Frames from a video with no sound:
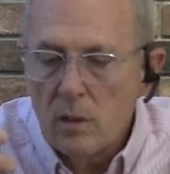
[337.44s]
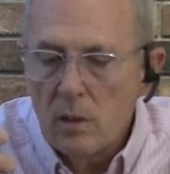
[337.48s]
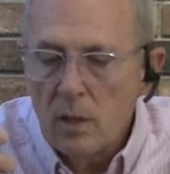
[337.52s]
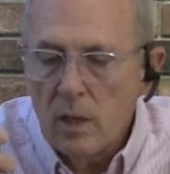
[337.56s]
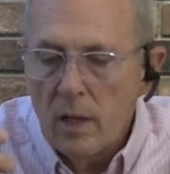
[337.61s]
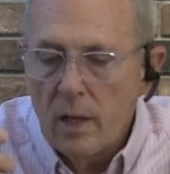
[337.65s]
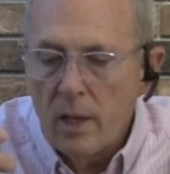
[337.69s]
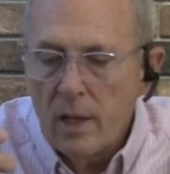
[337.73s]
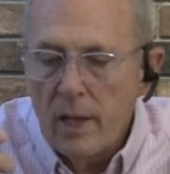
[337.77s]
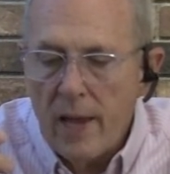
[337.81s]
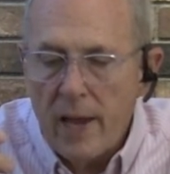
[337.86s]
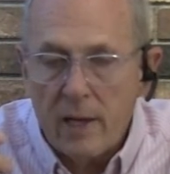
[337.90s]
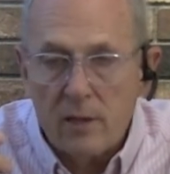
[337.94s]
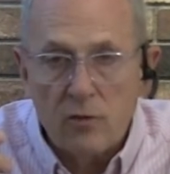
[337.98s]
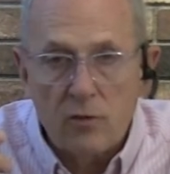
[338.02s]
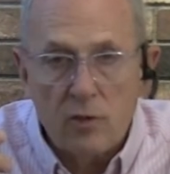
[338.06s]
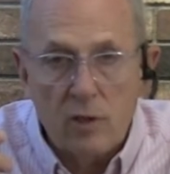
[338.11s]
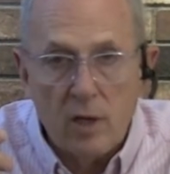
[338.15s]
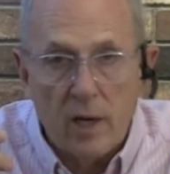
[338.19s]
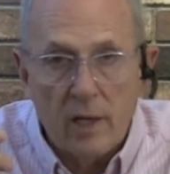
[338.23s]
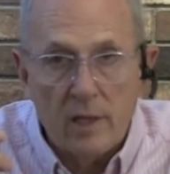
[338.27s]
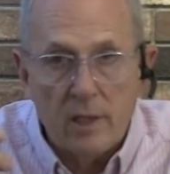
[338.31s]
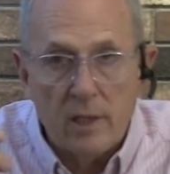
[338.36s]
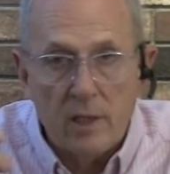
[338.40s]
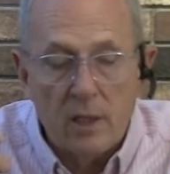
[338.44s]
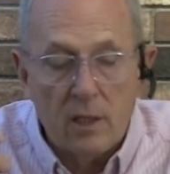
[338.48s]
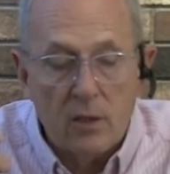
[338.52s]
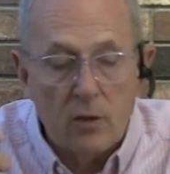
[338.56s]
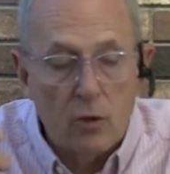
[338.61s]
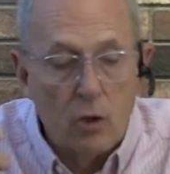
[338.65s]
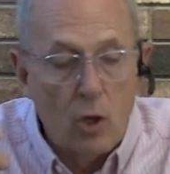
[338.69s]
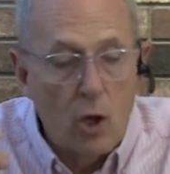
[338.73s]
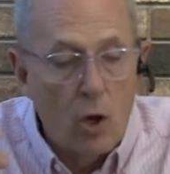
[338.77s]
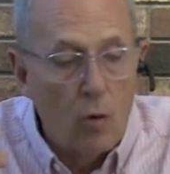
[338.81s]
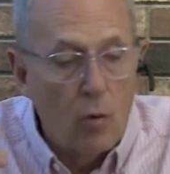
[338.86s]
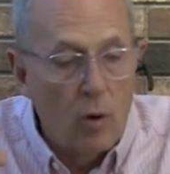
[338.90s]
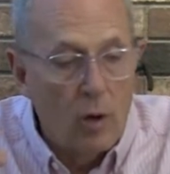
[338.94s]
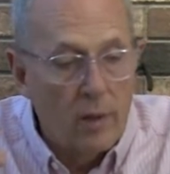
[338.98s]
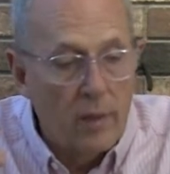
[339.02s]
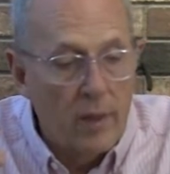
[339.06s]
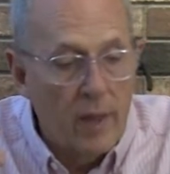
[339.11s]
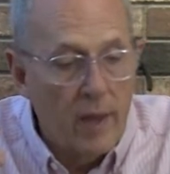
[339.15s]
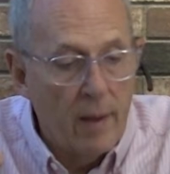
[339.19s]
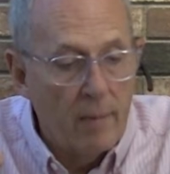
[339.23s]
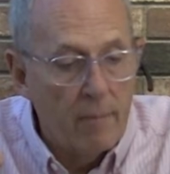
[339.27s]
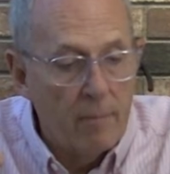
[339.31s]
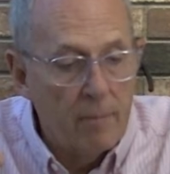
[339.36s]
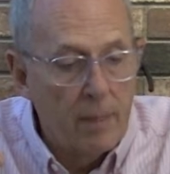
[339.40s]
And actually, I get no on
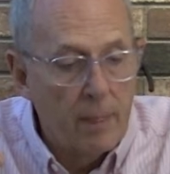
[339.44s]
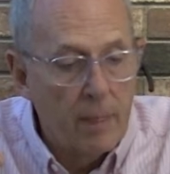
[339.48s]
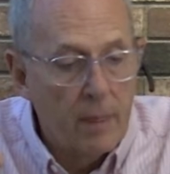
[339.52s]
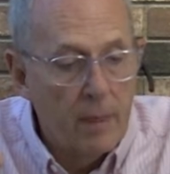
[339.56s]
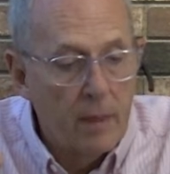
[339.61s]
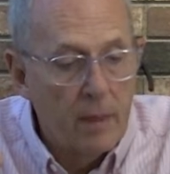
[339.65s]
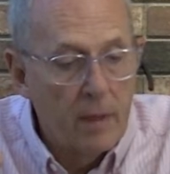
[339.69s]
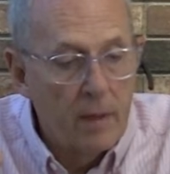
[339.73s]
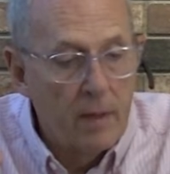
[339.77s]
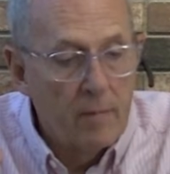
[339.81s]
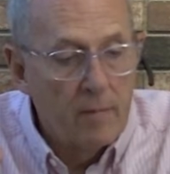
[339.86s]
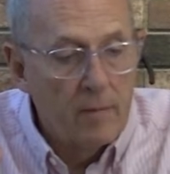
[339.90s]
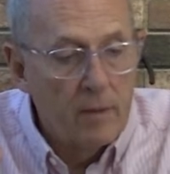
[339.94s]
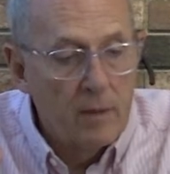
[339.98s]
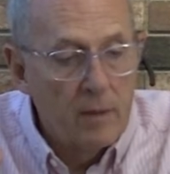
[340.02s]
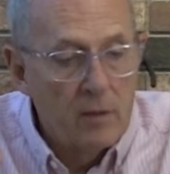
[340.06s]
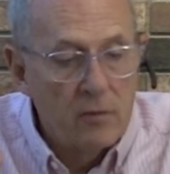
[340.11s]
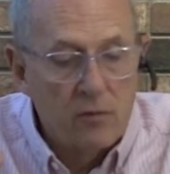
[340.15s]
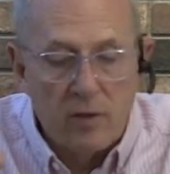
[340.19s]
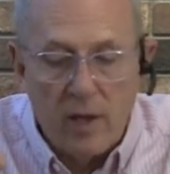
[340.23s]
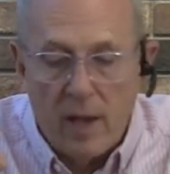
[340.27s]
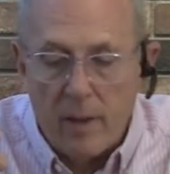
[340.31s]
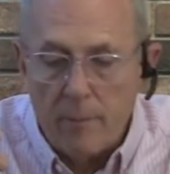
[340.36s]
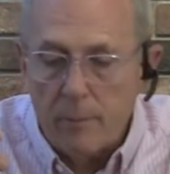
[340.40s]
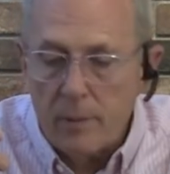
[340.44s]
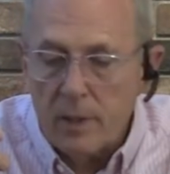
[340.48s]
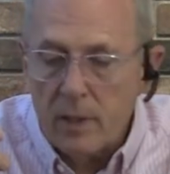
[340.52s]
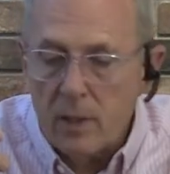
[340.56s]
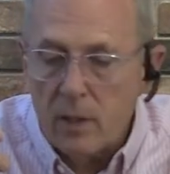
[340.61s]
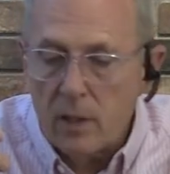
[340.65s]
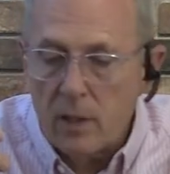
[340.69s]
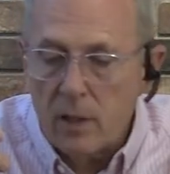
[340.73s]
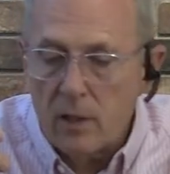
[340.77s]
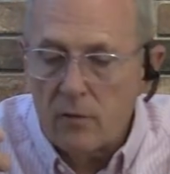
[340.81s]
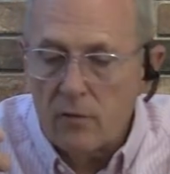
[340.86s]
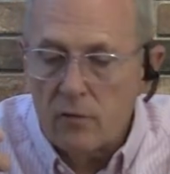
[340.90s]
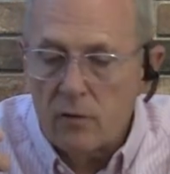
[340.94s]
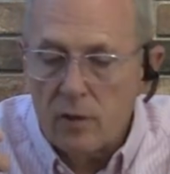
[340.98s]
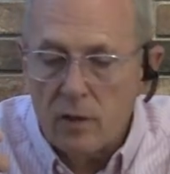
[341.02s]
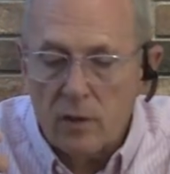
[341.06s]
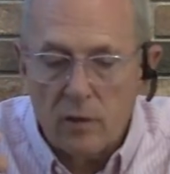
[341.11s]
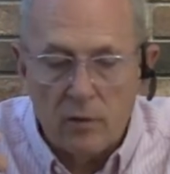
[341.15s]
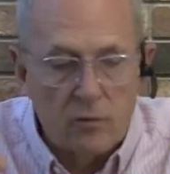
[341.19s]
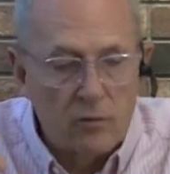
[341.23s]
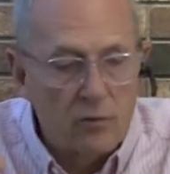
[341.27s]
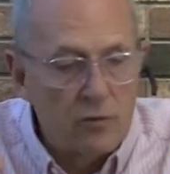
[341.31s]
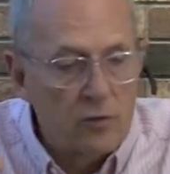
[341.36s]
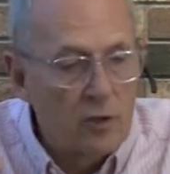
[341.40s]
that. Is that because
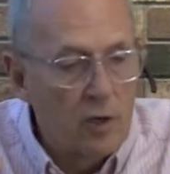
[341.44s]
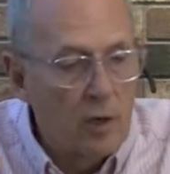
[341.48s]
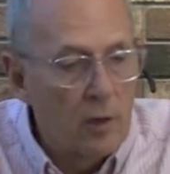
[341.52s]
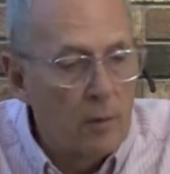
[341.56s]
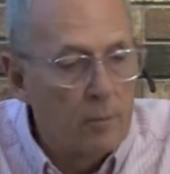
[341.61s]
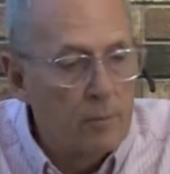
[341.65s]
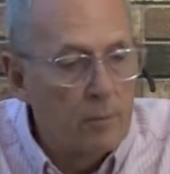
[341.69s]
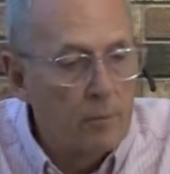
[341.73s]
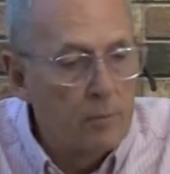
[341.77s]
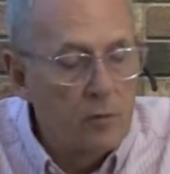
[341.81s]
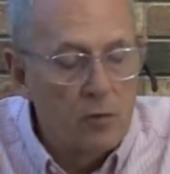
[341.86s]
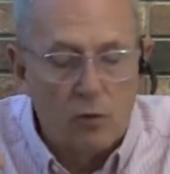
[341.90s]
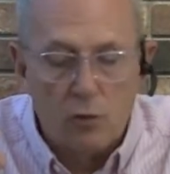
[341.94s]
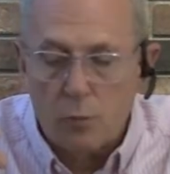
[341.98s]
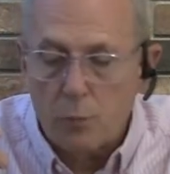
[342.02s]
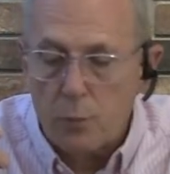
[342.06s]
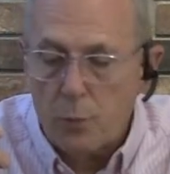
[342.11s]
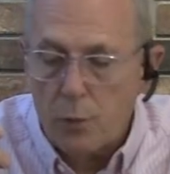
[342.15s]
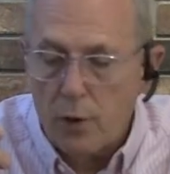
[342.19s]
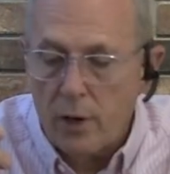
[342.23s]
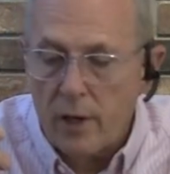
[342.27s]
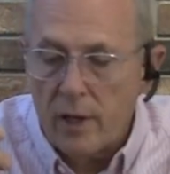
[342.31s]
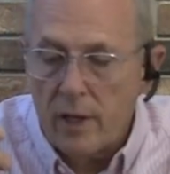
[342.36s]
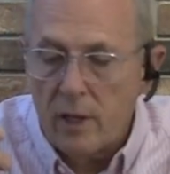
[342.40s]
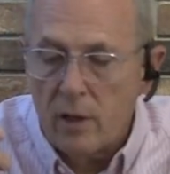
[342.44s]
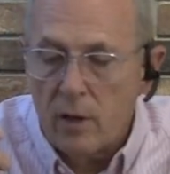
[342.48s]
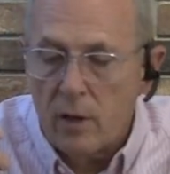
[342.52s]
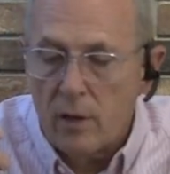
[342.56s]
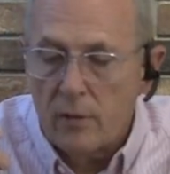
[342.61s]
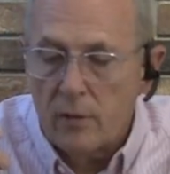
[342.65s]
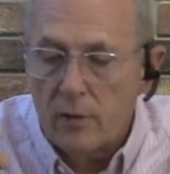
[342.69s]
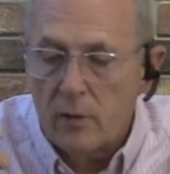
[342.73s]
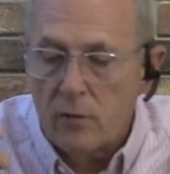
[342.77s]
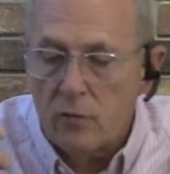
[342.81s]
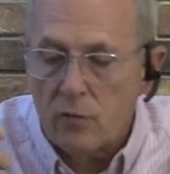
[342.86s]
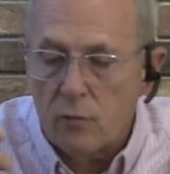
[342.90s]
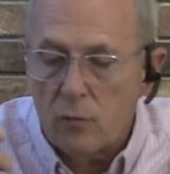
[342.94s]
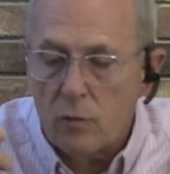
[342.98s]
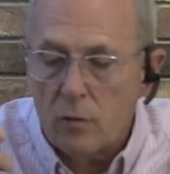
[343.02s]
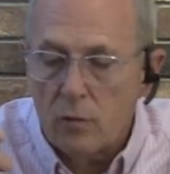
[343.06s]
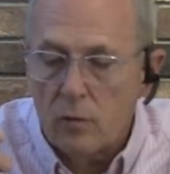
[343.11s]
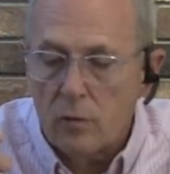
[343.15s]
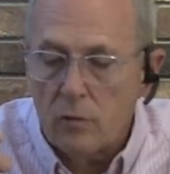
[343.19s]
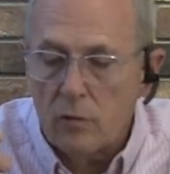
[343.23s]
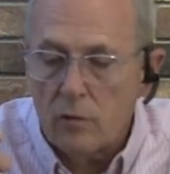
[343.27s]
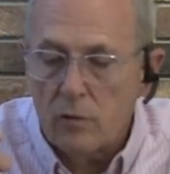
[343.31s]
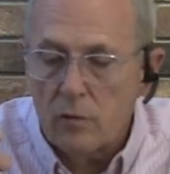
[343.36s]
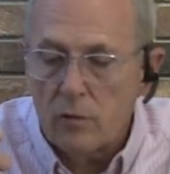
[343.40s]
there's some spray on this
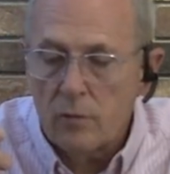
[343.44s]
orange?